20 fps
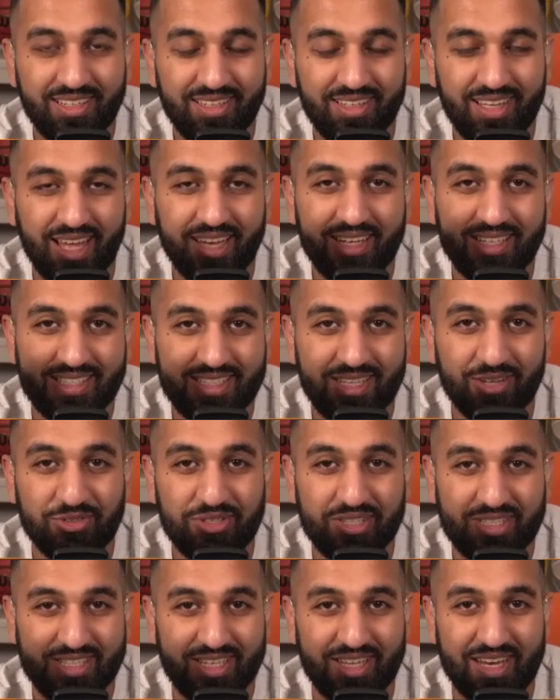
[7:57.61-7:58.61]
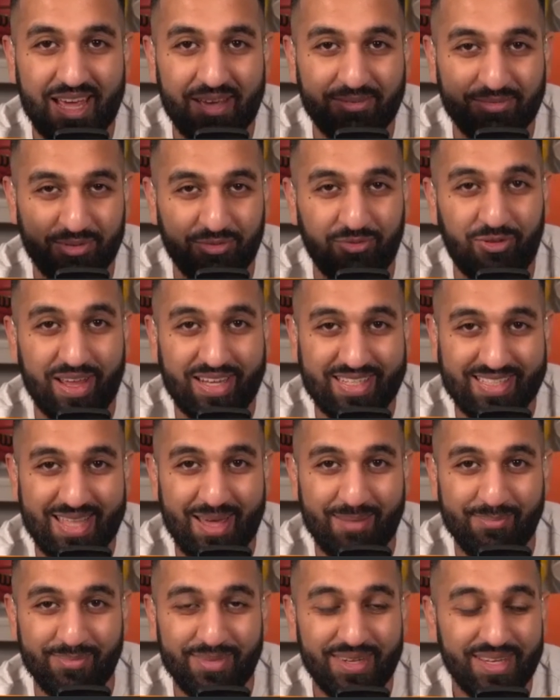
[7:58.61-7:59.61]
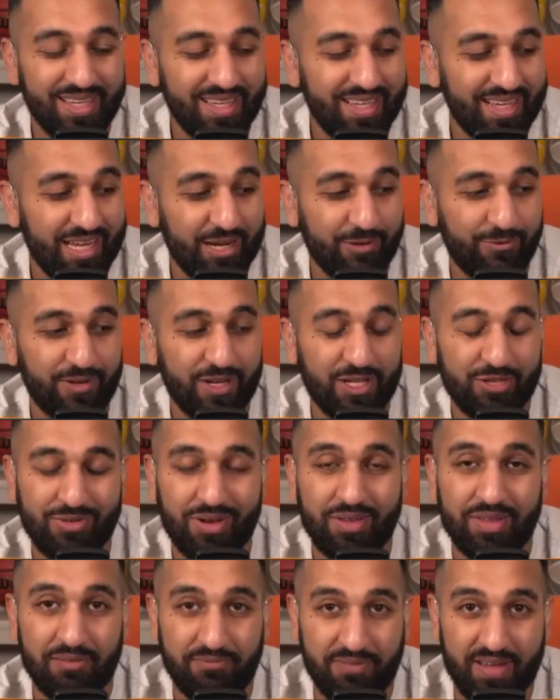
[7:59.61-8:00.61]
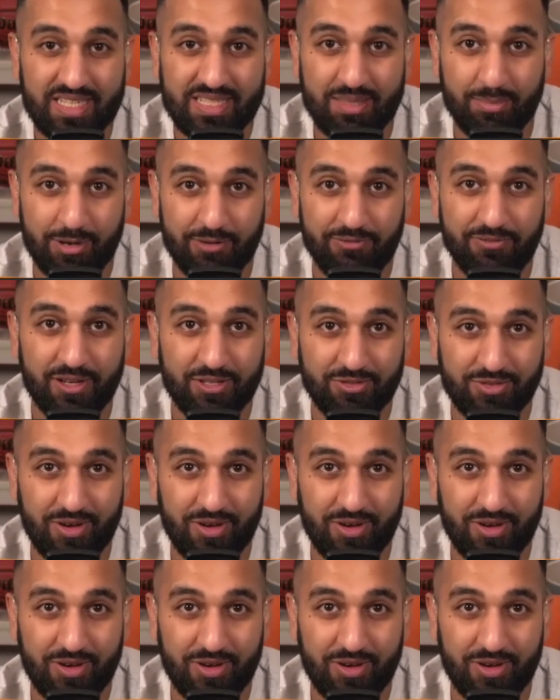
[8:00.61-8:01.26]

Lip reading: And the Celtics are going to have to face them in the first round. They faced them in the first round